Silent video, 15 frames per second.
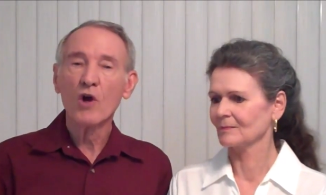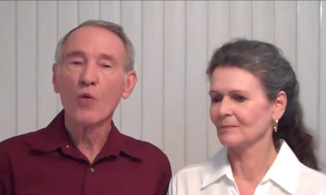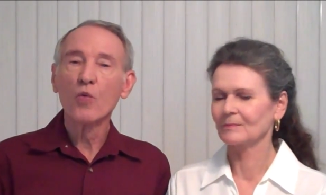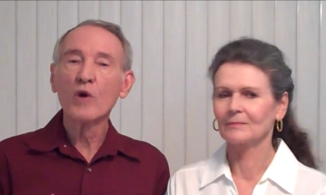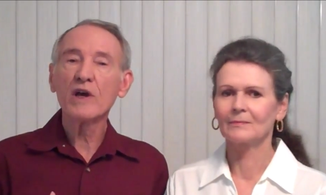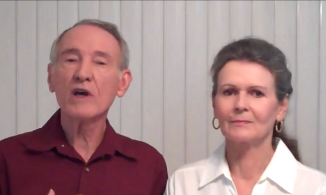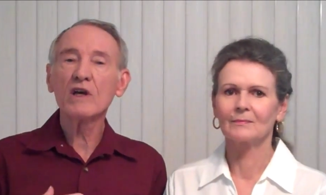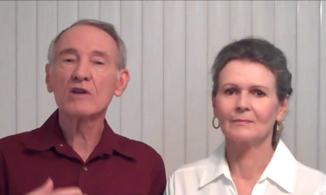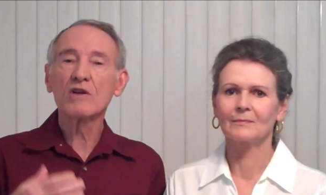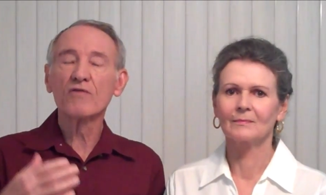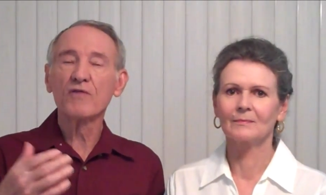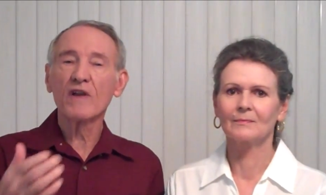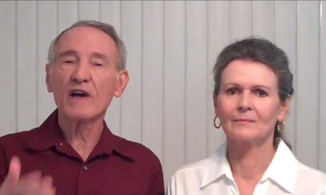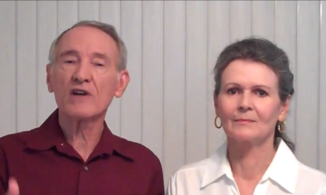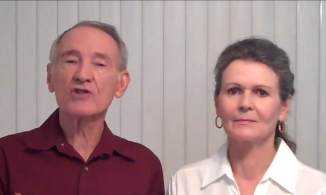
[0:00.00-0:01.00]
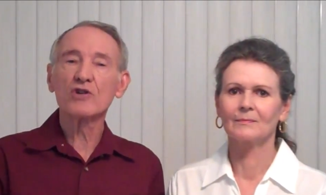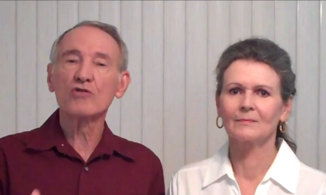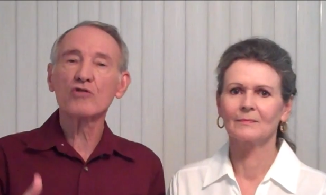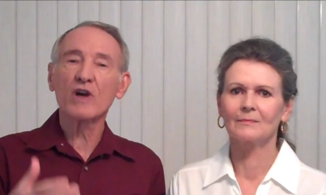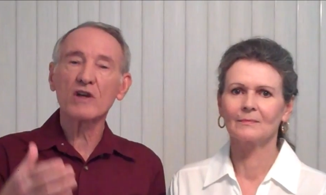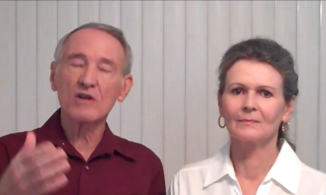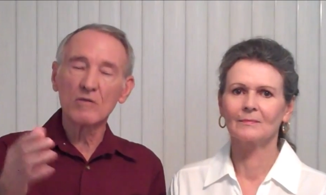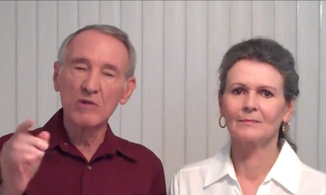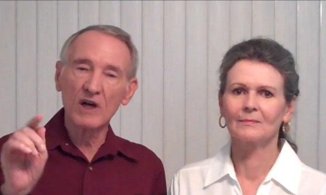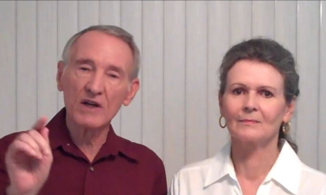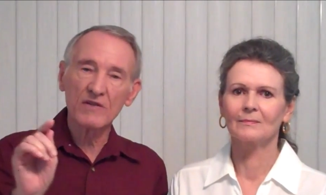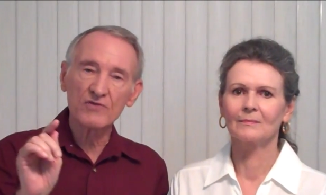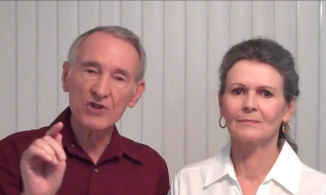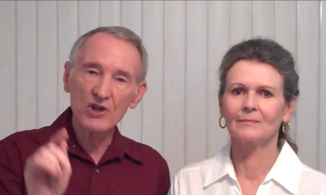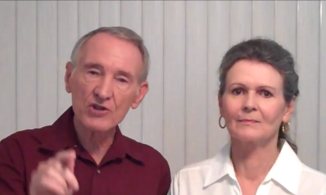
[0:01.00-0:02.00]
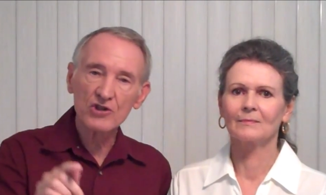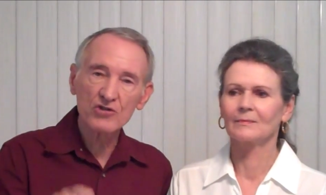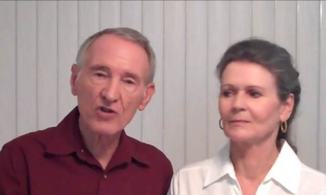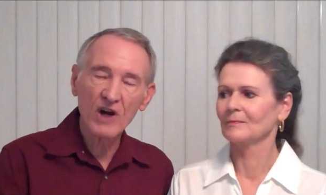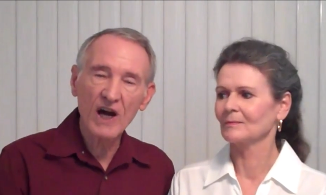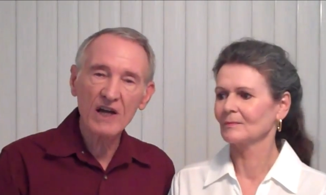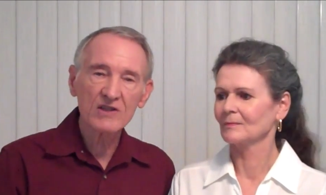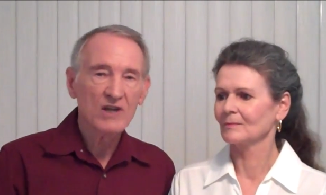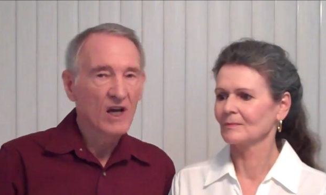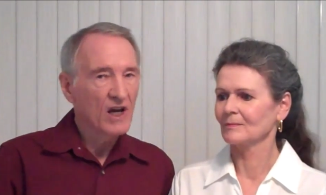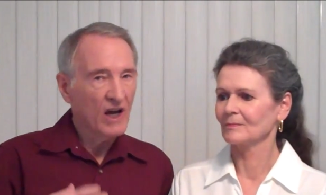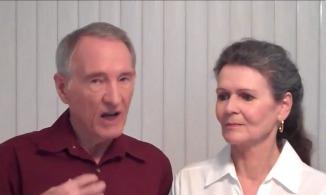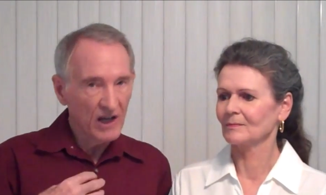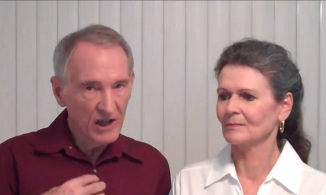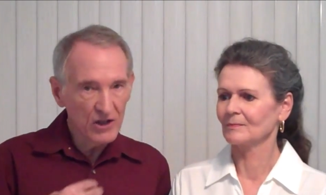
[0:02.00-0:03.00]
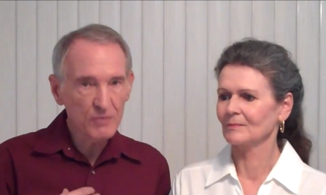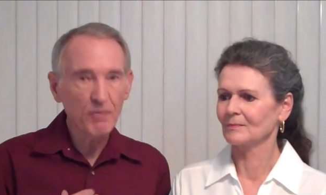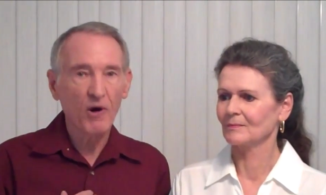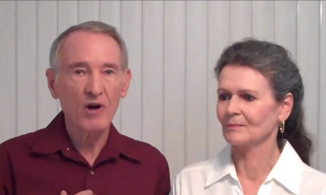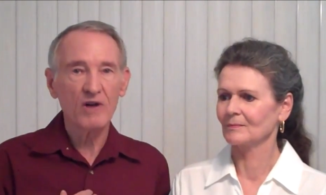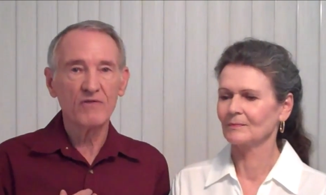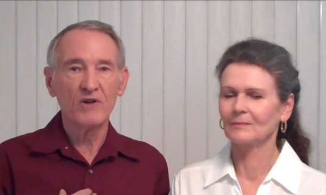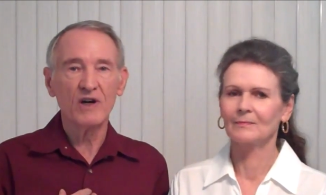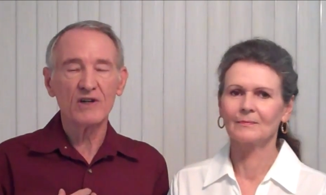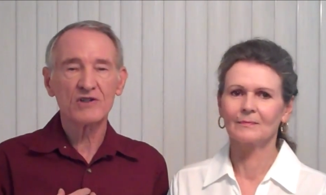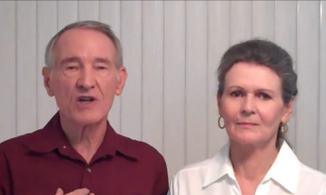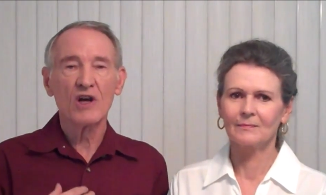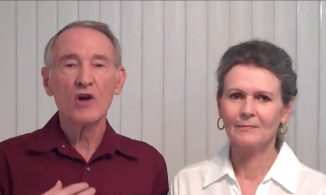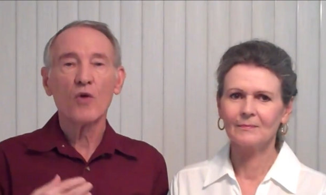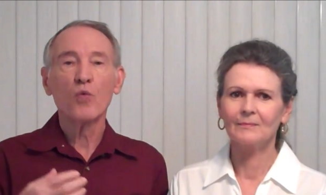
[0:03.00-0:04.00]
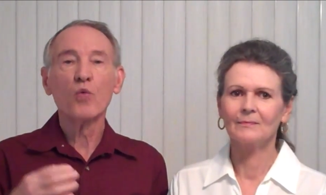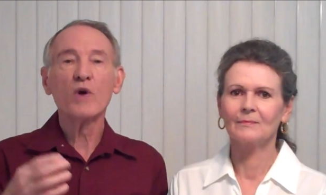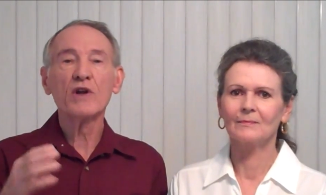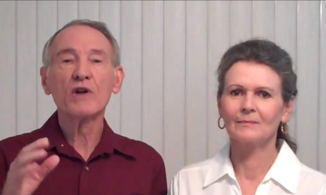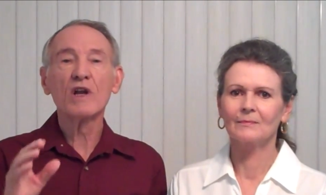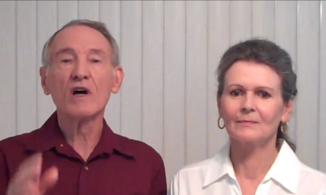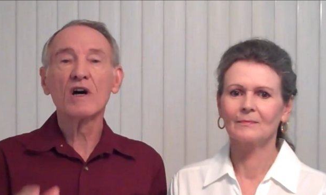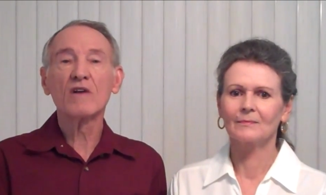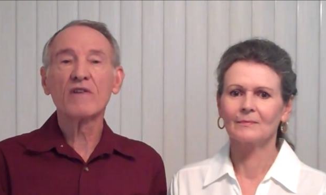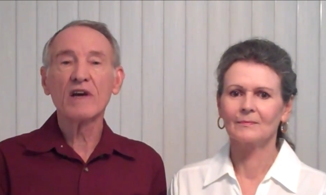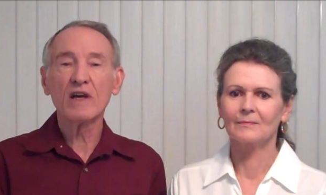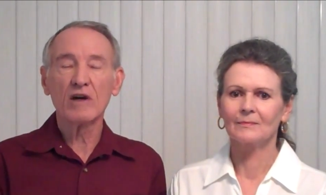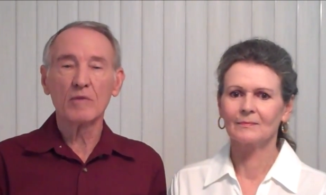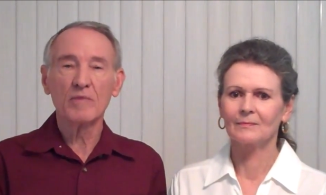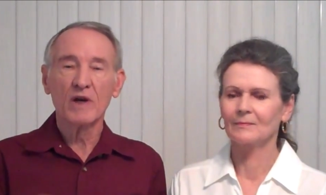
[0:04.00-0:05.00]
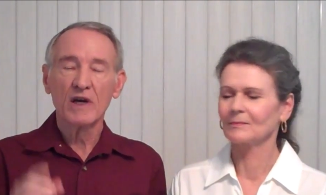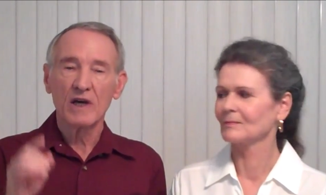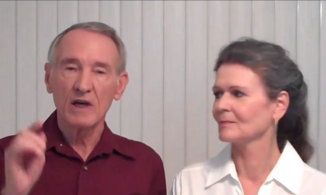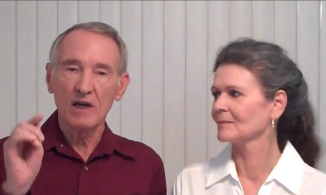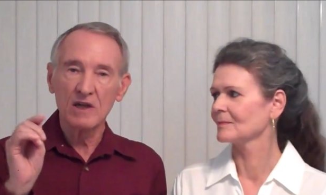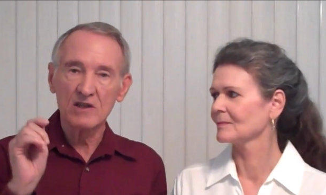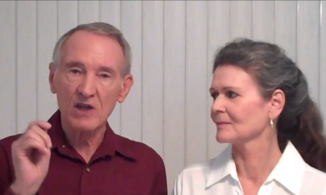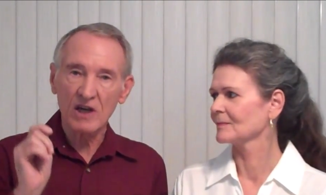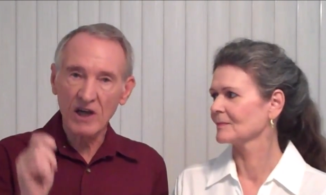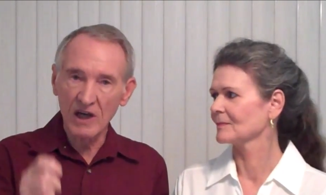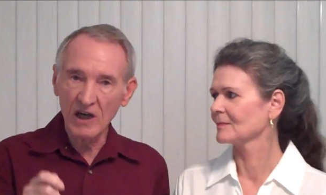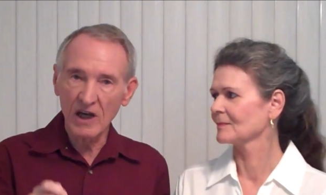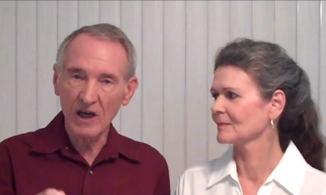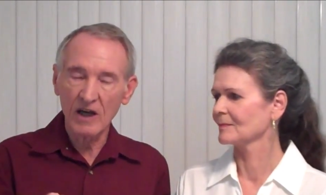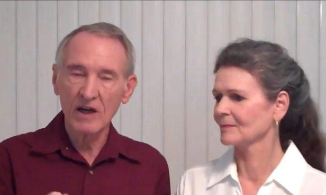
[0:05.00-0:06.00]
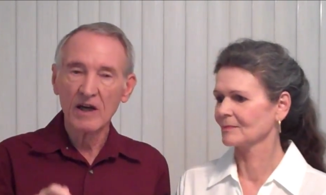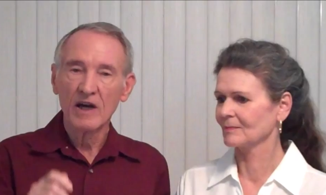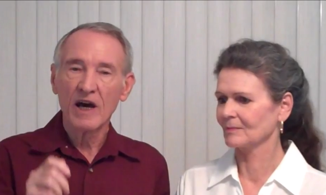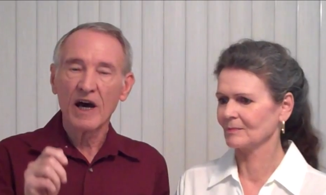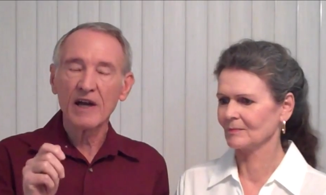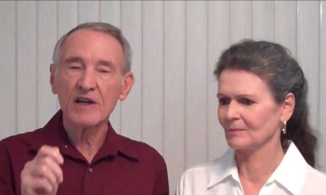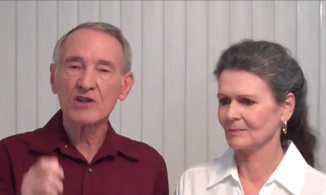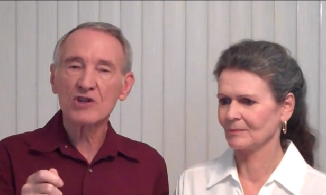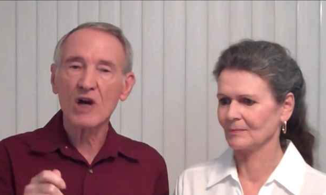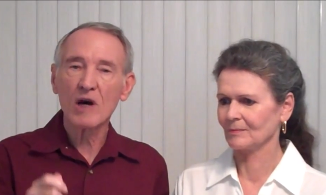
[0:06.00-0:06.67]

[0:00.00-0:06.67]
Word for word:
Speaker 1: We eat the flesh and drink the blood of Jesus Christ, and He's part of us. We love Him. He's a King, and He's